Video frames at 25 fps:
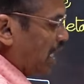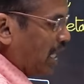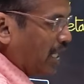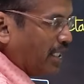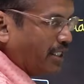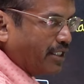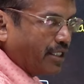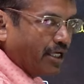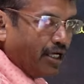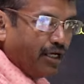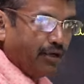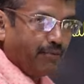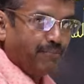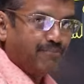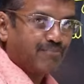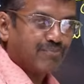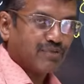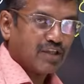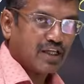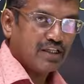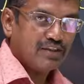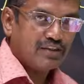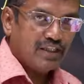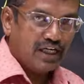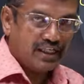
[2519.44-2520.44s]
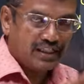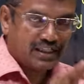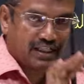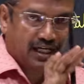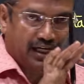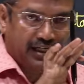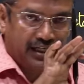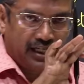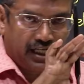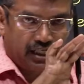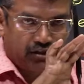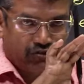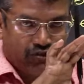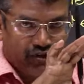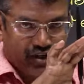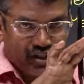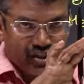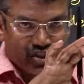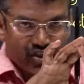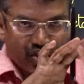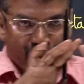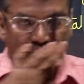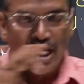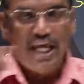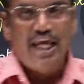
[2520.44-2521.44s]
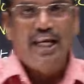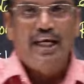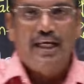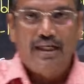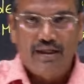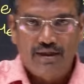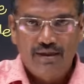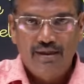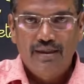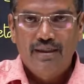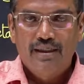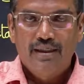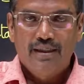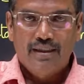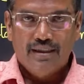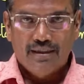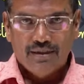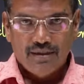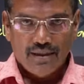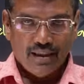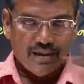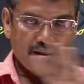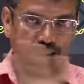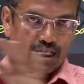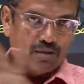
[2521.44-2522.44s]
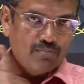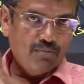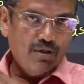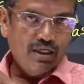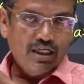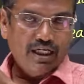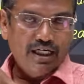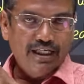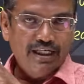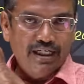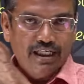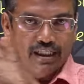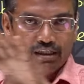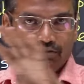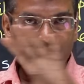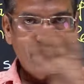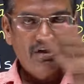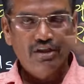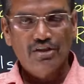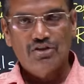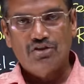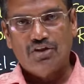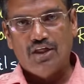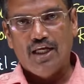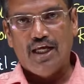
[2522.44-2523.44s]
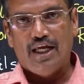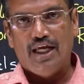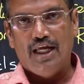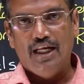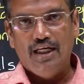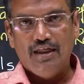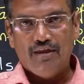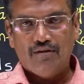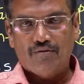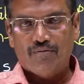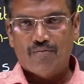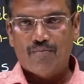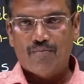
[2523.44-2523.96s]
that uh, in that conductivity scale the thermal conductivity scale